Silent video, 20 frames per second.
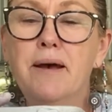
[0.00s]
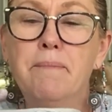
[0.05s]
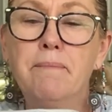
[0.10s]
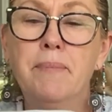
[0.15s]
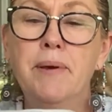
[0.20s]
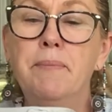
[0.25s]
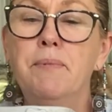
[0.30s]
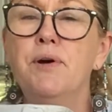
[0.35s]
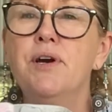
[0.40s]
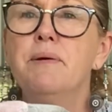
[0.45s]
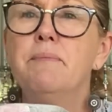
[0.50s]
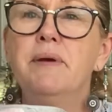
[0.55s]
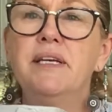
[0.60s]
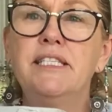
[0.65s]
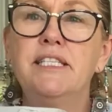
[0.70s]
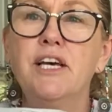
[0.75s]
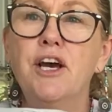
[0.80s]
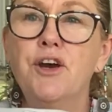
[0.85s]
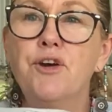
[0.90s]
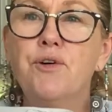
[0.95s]
People can be
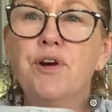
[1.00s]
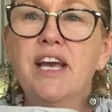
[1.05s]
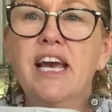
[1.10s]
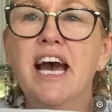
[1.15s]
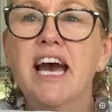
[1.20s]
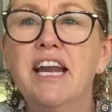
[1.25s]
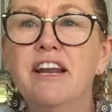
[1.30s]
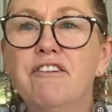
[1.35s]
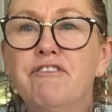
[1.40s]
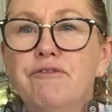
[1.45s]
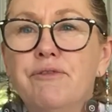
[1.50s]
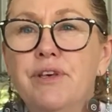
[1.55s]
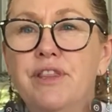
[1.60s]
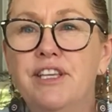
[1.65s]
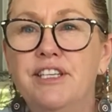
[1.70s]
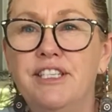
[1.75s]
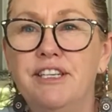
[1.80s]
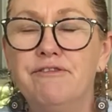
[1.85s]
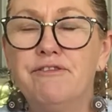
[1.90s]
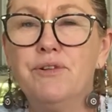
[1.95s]
so creative with the
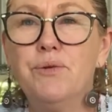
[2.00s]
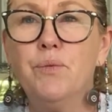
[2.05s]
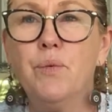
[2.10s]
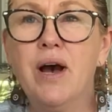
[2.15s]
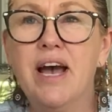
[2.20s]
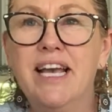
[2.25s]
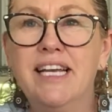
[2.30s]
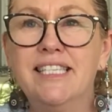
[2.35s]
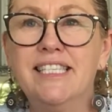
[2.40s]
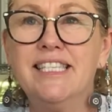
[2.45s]
different ways